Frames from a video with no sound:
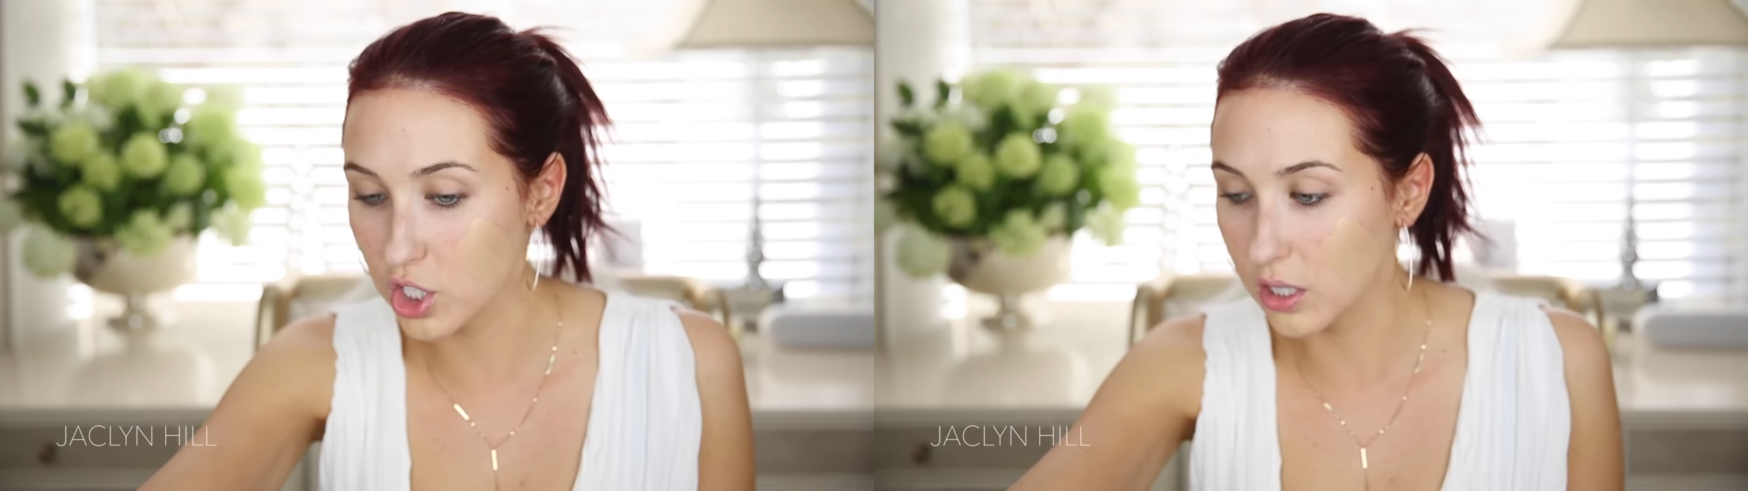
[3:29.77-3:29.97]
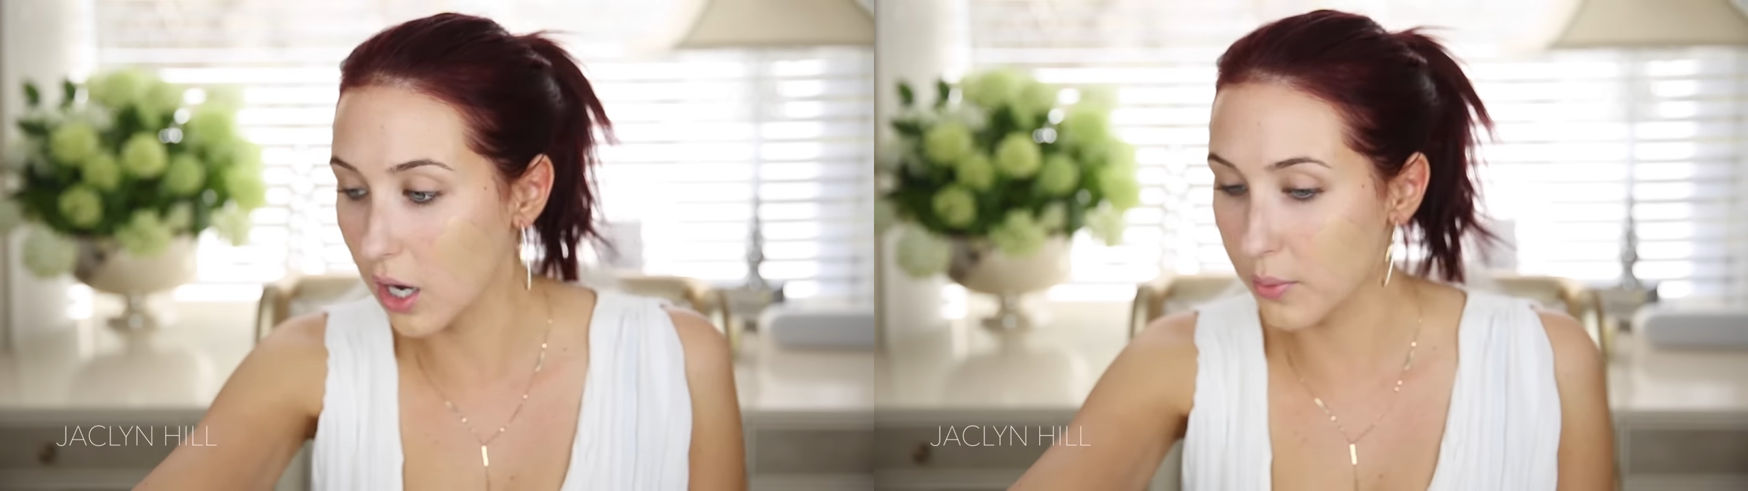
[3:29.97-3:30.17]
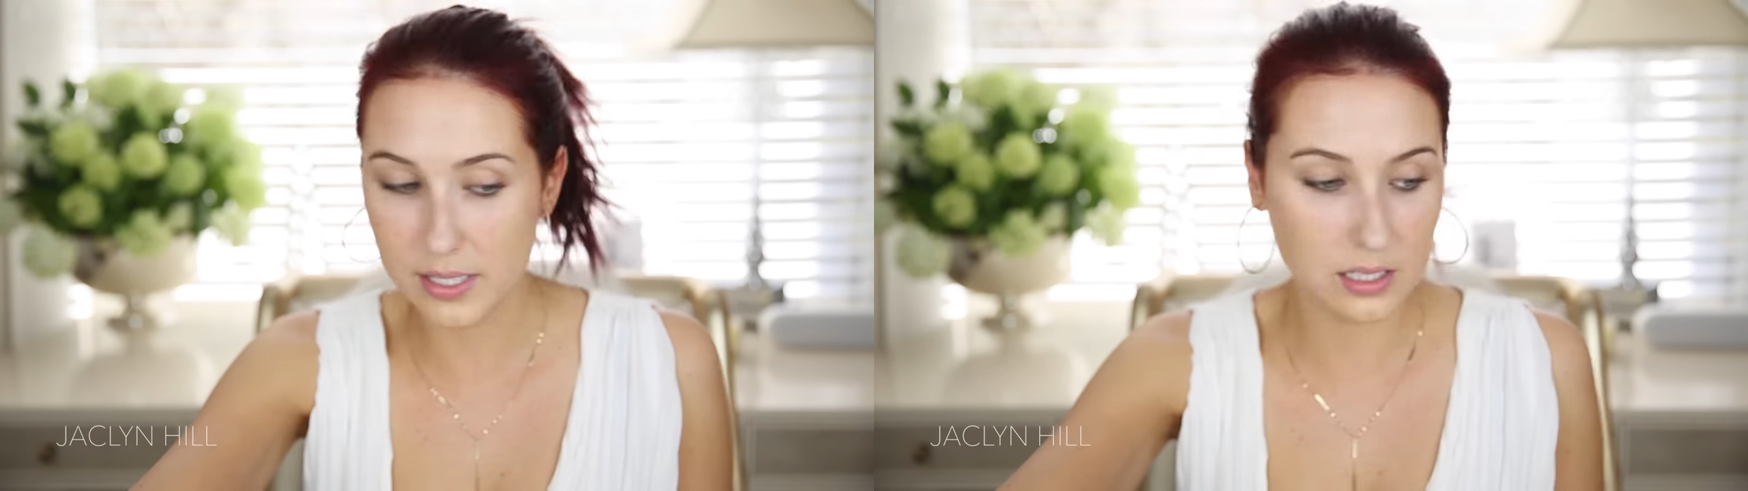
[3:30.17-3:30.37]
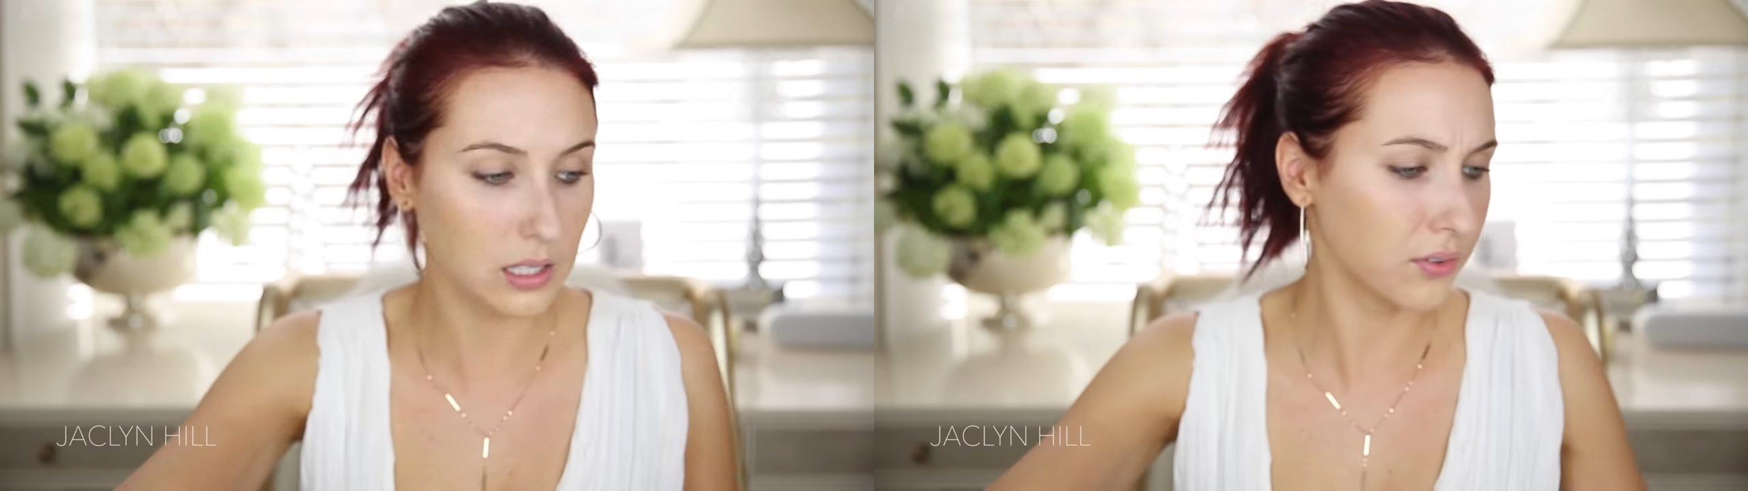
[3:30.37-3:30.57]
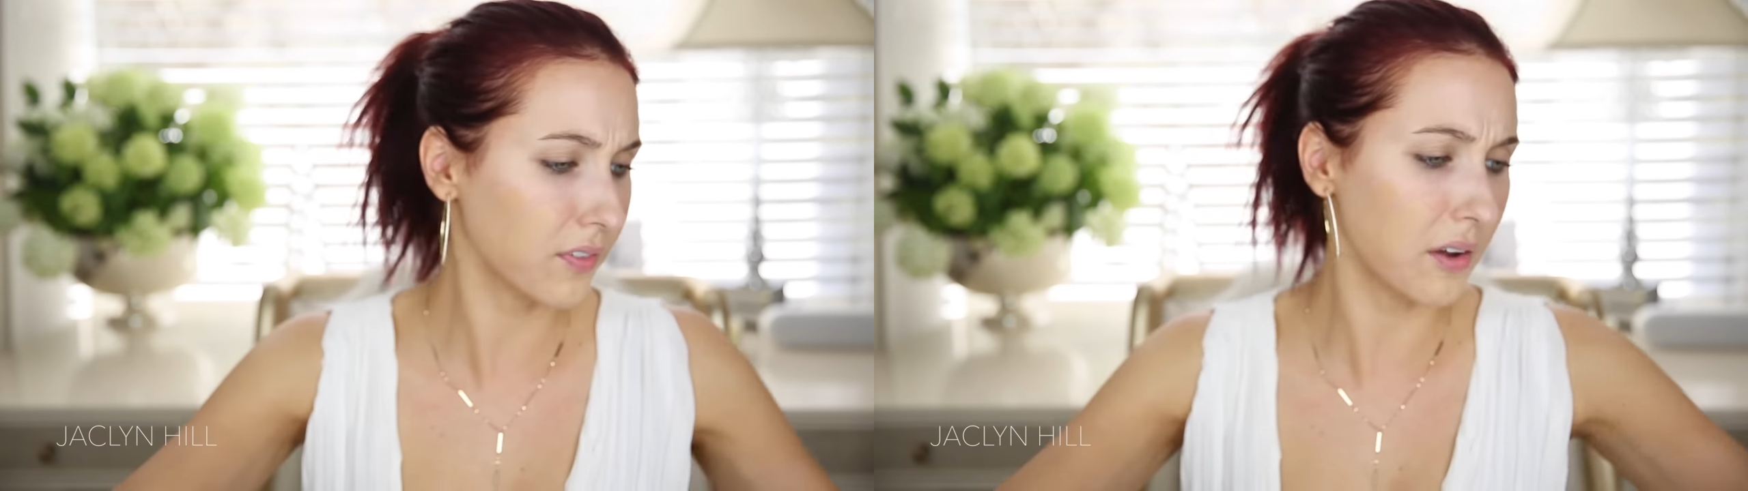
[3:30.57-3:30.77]
a lot
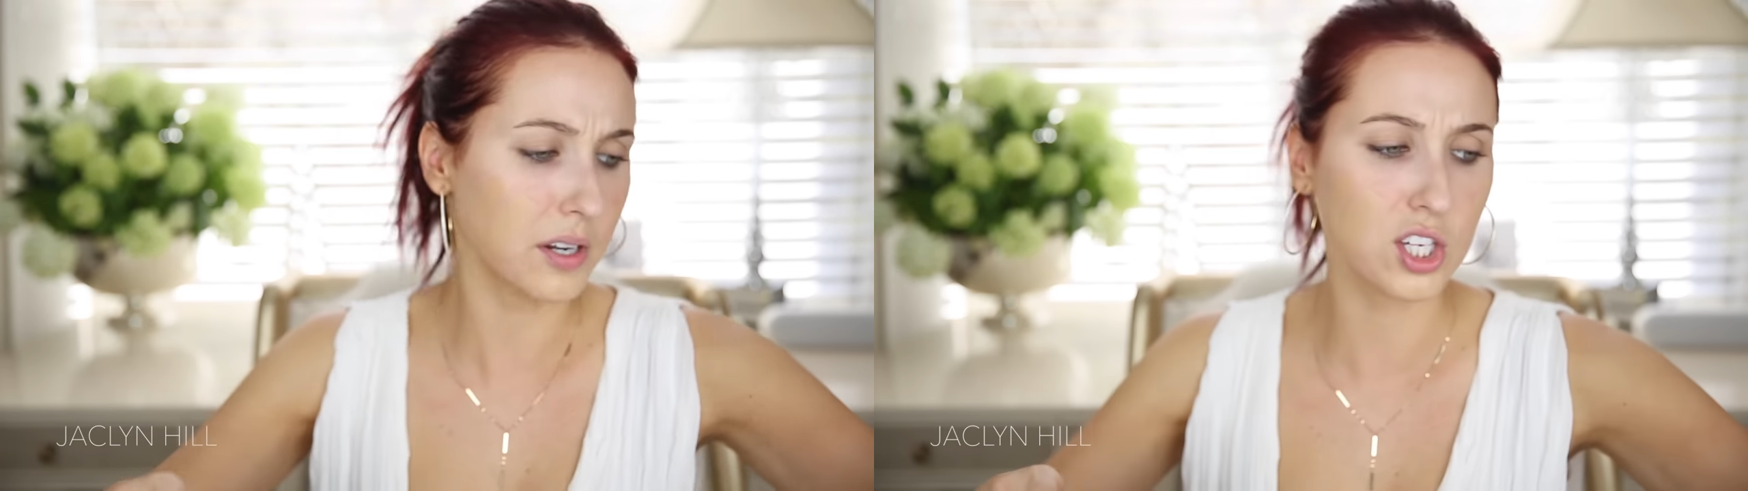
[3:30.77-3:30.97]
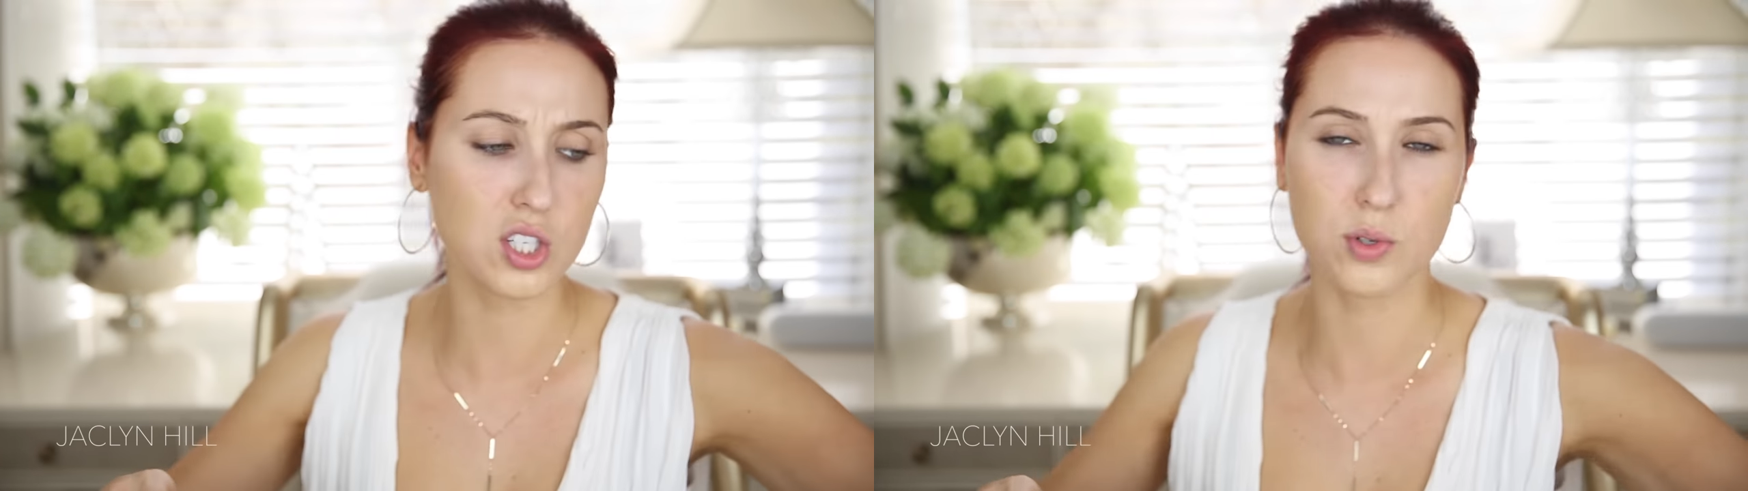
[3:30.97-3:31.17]
recently for foundation,